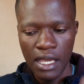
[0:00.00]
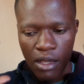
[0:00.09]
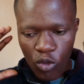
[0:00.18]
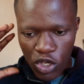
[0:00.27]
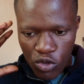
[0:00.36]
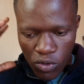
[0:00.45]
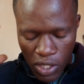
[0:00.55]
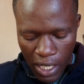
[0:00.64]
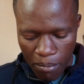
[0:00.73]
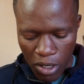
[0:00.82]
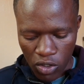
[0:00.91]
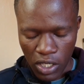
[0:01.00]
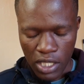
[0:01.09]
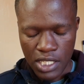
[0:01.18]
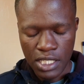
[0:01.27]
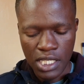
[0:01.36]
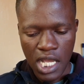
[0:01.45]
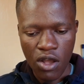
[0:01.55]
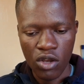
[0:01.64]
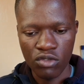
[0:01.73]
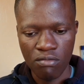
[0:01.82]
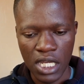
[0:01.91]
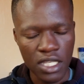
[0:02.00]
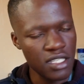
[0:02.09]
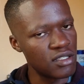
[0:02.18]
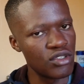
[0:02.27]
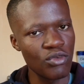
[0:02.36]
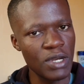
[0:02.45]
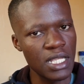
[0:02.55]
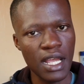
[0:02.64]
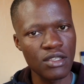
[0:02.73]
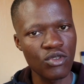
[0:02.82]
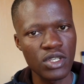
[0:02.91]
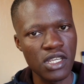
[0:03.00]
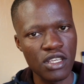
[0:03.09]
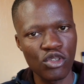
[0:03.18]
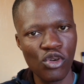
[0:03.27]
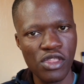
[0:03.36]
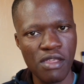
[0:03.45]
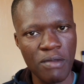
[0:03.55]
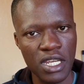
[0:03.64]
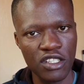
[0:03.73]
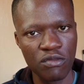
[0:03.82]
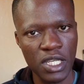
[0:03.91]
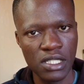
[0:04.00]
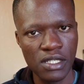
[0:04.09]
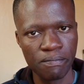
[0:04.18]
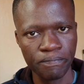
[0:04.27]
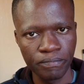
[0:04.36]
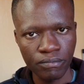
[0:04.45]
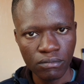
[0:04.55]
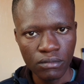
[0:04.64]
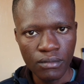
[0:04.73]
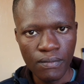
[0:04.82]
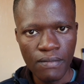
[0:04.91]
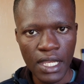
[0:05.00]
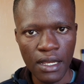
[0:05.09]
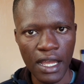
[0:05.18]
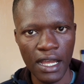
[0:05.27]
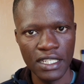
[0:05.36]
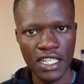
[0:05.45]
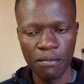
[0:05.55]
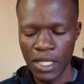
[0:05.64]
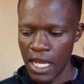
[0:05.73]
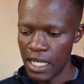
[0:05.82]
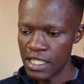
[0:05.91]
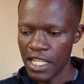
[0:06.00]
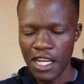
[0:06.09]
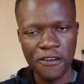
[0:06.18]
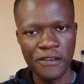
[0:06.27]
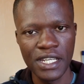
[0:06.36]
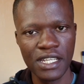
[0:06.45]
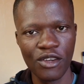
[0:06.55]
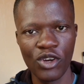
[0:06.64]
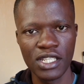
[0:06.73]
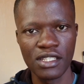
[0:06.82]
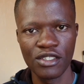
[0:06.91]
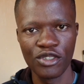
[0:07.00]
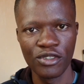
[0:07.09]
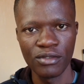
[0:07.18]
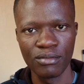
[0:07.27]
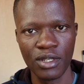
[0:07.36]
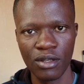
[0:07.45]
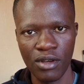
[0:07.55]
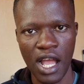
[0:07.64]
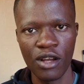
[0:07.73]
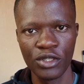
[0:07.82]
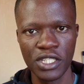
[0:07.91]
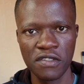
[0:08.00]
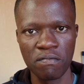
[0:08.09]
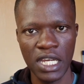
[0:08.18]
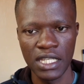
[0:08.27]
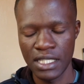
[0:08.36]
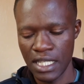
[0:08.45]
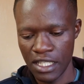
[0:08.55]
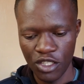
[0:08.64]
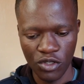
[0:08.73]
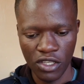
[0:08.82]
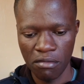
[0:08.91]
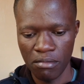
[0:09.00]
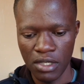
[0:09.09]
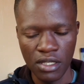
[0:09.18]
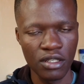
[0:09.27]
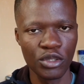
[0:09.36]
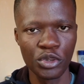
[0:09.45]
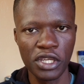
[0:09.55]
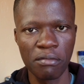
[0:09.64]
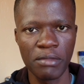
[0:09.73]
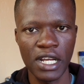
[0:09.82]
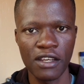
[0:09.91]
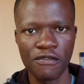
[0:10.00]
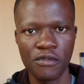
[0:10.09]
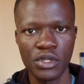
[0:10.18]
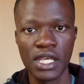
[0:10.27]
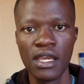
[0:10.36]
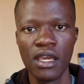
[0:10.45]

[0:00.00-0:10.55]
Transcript: When you think about, okay, this is how I would manage, you might as well just go on the management chapter and start reading what how it is managed, and then you can be looking back and forth.